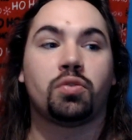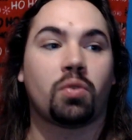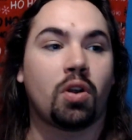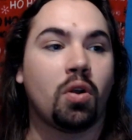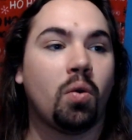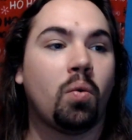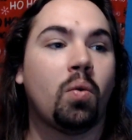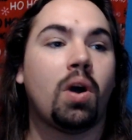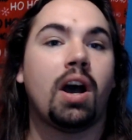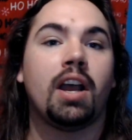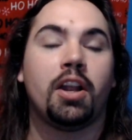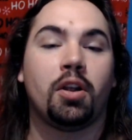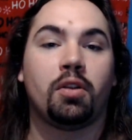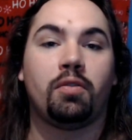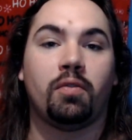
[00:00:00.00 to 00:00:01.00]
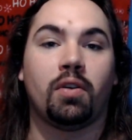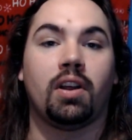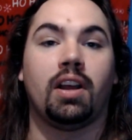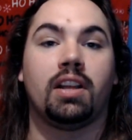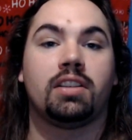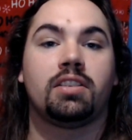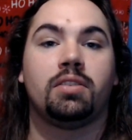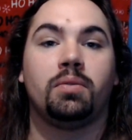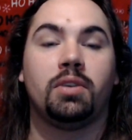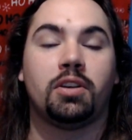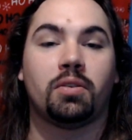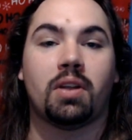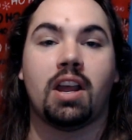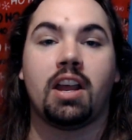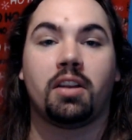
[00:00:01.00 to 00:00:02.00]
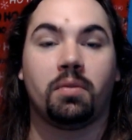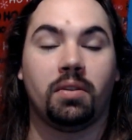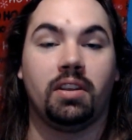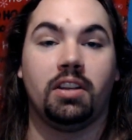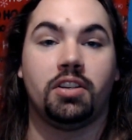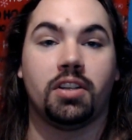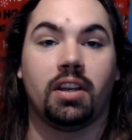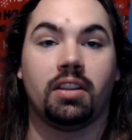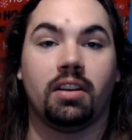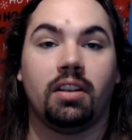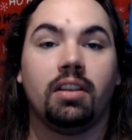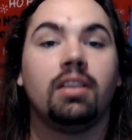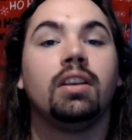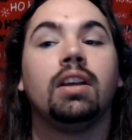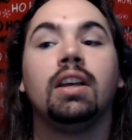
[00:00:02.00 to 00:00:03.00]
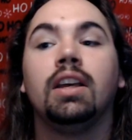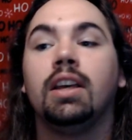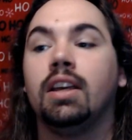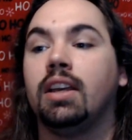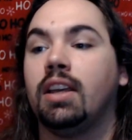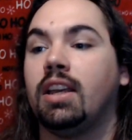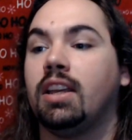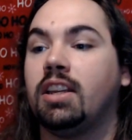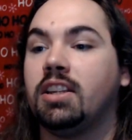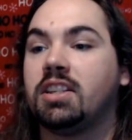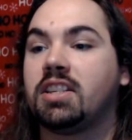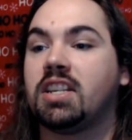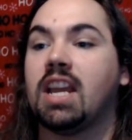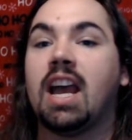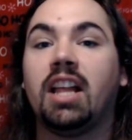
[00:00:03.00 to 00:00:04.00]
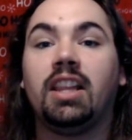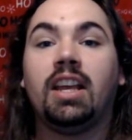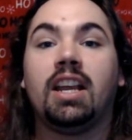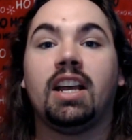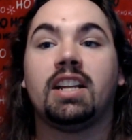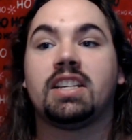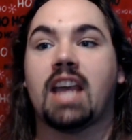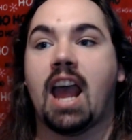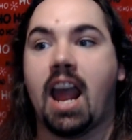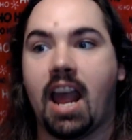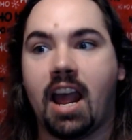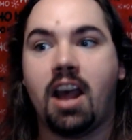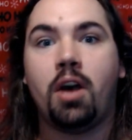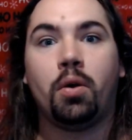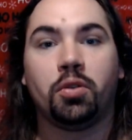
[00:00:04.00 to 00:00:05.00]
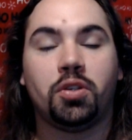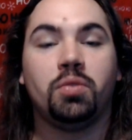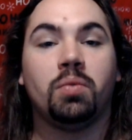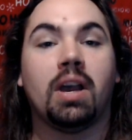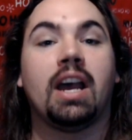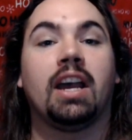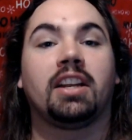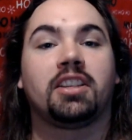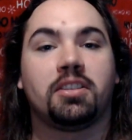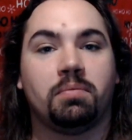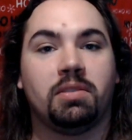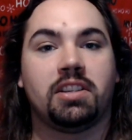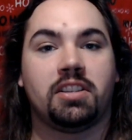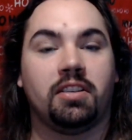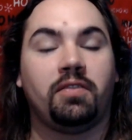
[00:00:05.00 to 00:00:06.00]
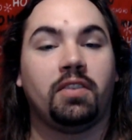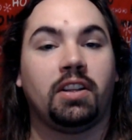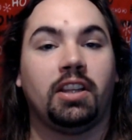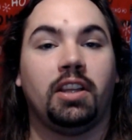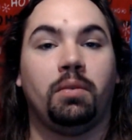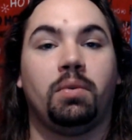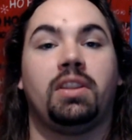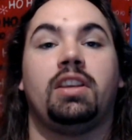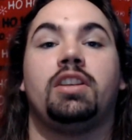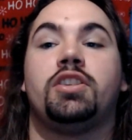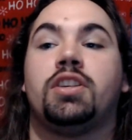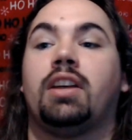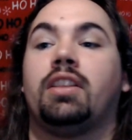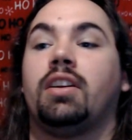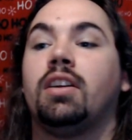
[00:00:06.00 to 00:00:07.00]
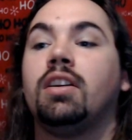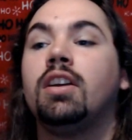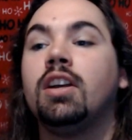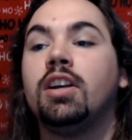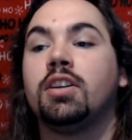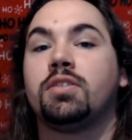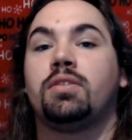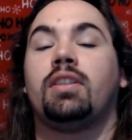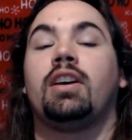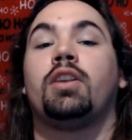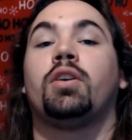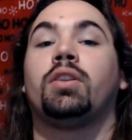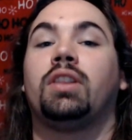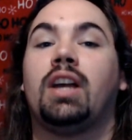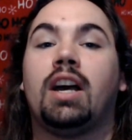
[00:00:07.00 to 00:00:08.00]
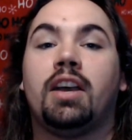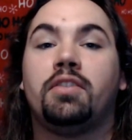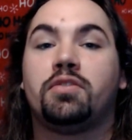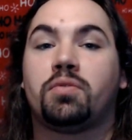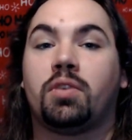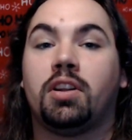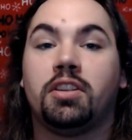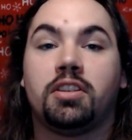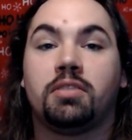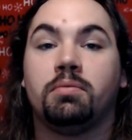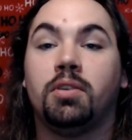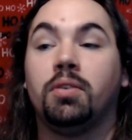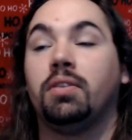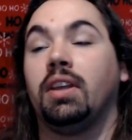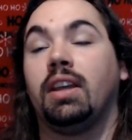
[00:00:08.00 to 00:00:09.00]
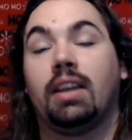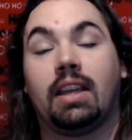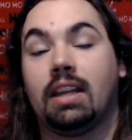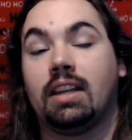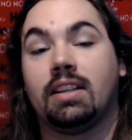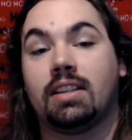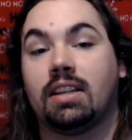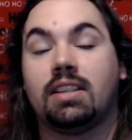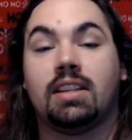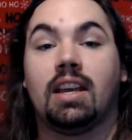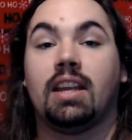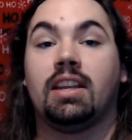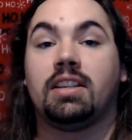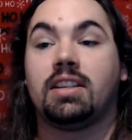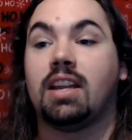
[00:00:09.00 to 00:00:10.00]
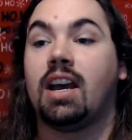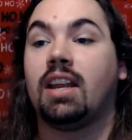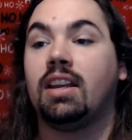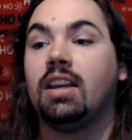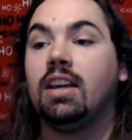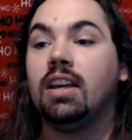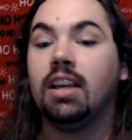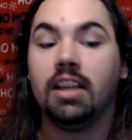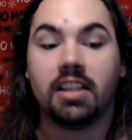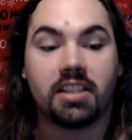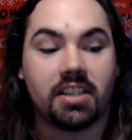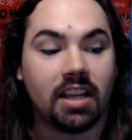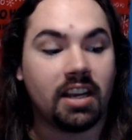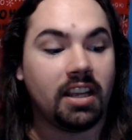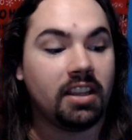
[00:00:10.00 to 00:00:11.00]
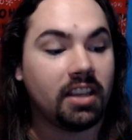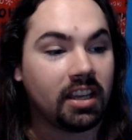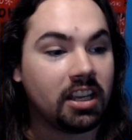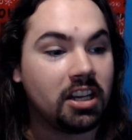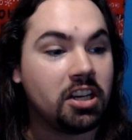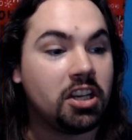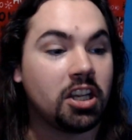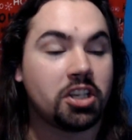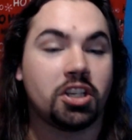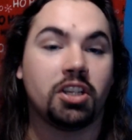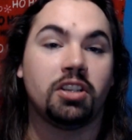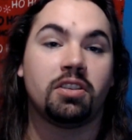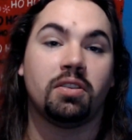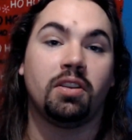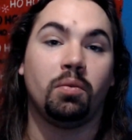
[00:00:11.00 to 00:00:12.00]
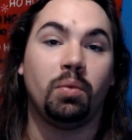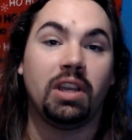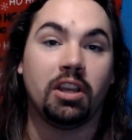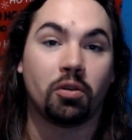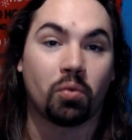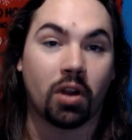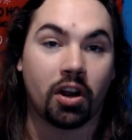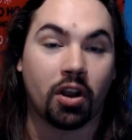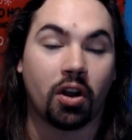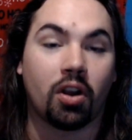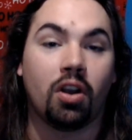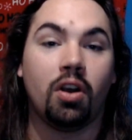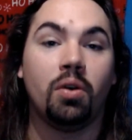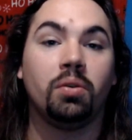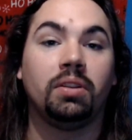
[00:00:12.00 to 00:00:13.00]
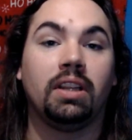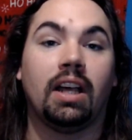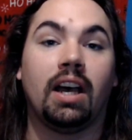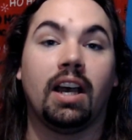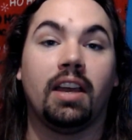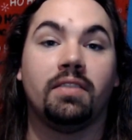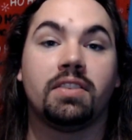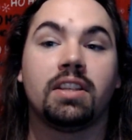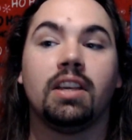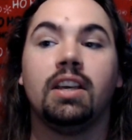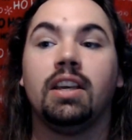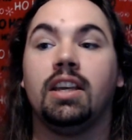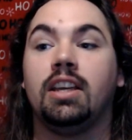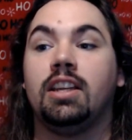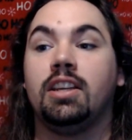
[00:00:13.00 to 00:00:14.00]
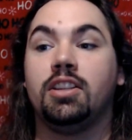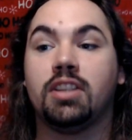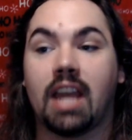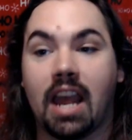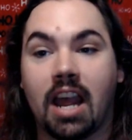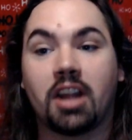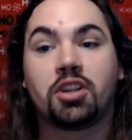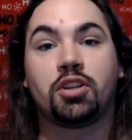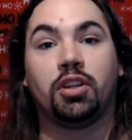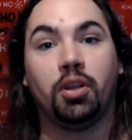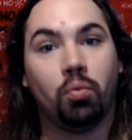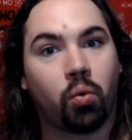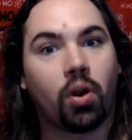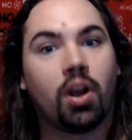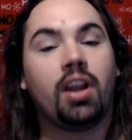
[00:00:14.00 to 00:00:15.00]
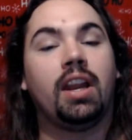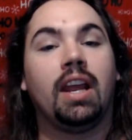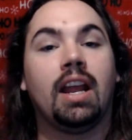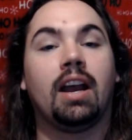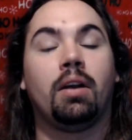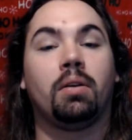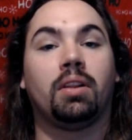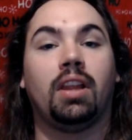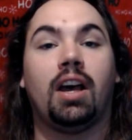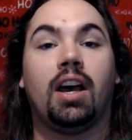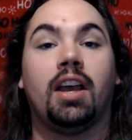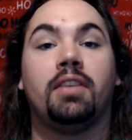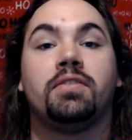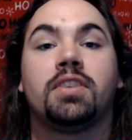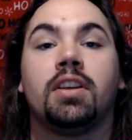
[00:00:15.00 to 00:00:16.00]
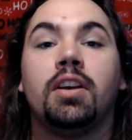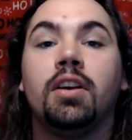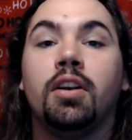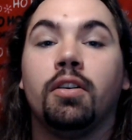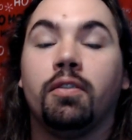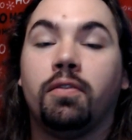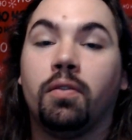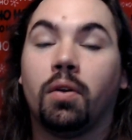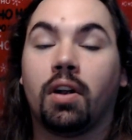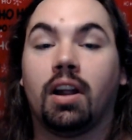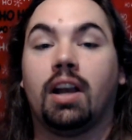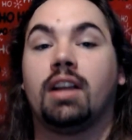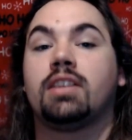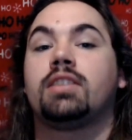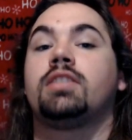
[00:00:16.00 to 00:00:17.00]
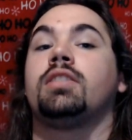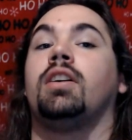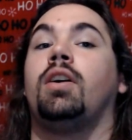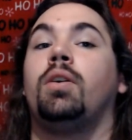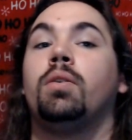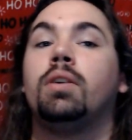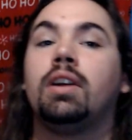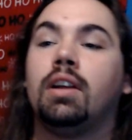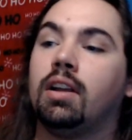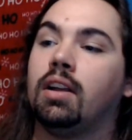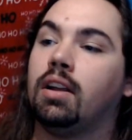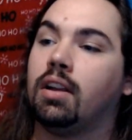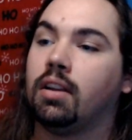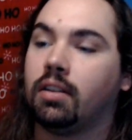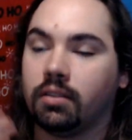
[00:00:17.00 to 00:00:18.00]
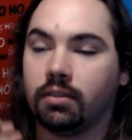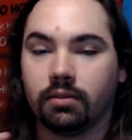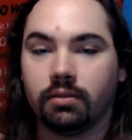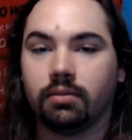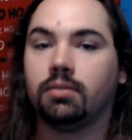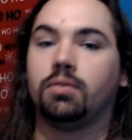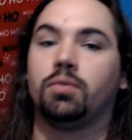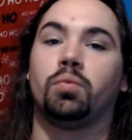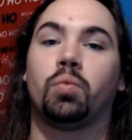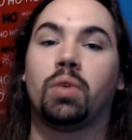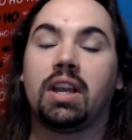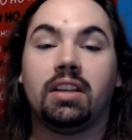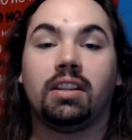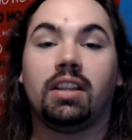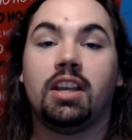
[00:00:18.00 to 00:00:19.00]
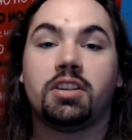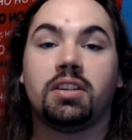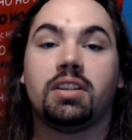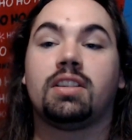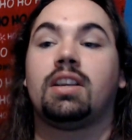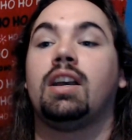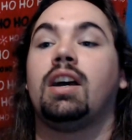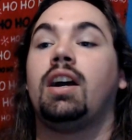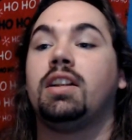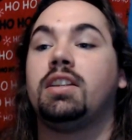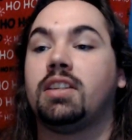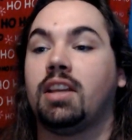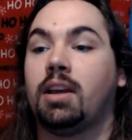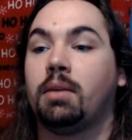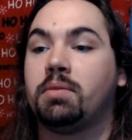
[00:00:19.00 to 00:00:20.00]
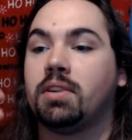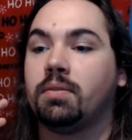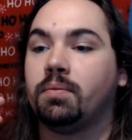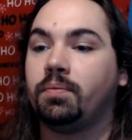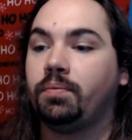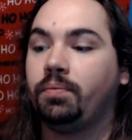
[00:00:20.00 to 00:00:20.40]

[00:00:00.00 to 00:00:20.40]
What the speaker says: required for us to interact with each other. It is telling us how to act specifically with each other so that our lives run smoothly. Again, as I said, it's not setting the conditions so that we can run our own lives. It is actually running our lives for us. So, regulation as a concept,